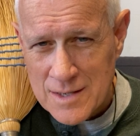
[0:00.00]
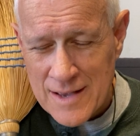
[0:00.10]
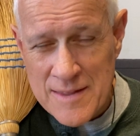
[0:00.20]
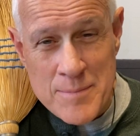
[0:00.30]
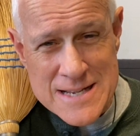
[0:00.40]

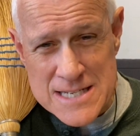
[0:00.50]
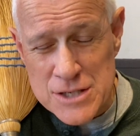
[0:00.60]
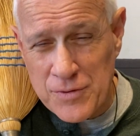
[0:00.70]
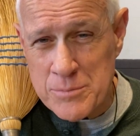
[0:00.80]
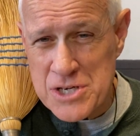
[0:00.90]
And the
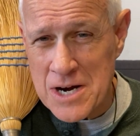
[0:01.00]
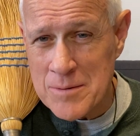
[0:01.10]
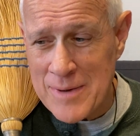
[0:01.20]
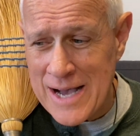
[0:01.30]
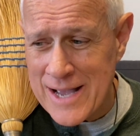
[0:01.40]
message from
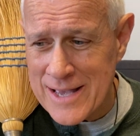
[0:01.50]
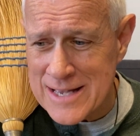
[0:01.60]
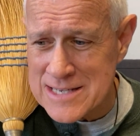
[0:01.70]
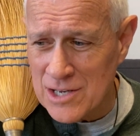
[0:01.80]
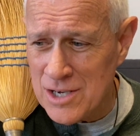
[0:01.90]
Jeremiah
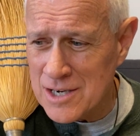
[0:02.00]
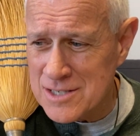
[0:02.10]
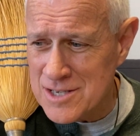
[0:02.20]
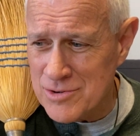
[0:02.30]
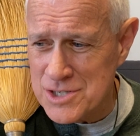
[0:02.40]
is
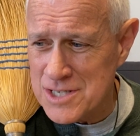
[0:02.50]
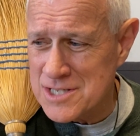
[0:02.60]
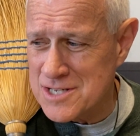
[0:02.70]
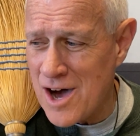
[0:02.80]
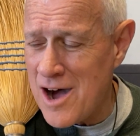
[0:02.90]
look, don't
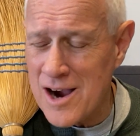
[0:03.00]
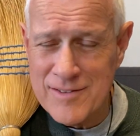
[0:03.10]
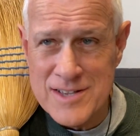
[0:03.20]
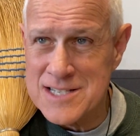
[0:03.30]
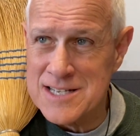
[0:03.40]
just
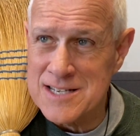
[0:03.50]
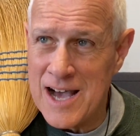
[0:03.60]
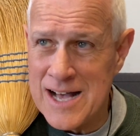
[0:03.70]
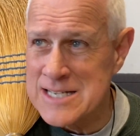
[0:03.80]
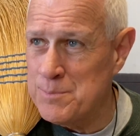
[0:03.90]
talk. This is
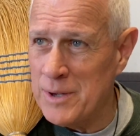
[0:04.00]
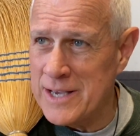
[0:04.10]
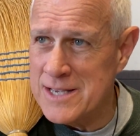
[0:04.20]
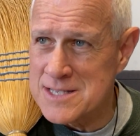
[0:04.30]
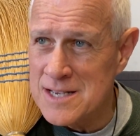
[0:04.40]
God's
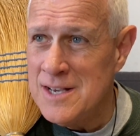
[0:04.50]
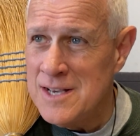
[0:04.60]
place.